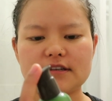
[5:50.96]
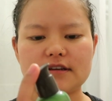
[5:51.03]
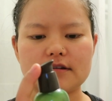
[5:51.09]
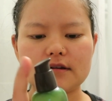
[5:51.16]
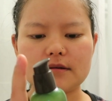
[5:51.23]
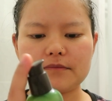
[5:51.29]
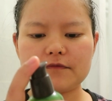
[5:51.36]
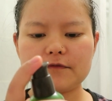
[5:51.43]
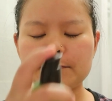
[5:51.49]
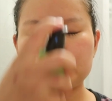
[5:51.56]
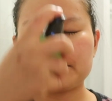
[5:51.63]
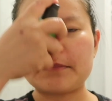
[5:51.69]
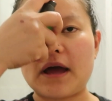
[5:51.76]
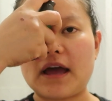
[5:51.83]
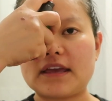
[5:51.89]
serum
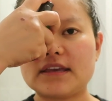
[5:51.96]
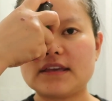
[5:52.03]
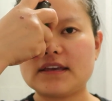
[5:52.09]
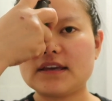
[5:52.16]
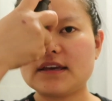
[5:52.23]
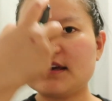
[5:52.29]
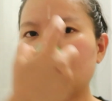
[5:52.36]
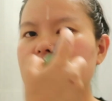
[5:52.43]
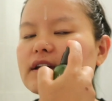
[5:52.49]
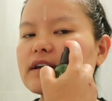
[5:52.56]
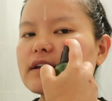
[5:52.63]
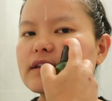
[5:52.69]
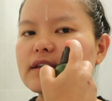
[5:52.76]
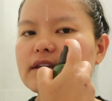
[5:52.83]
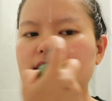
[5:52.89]
by
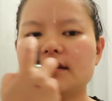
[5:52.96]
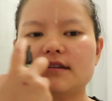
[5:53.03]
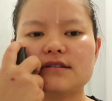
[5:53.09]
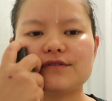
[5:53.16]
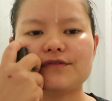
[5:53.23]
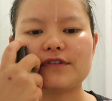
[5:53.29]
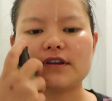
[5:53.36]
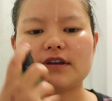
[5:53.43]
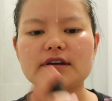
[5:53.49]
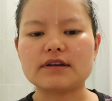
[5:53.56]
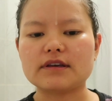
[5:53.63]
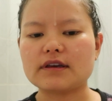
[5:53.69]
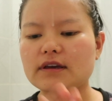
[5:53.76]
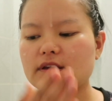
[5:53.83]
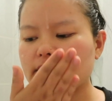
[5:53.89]
Innisfree
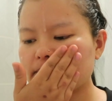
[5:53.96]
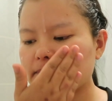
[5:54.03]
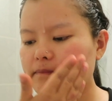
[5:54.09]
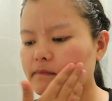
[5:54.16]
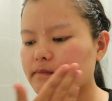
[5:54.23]
again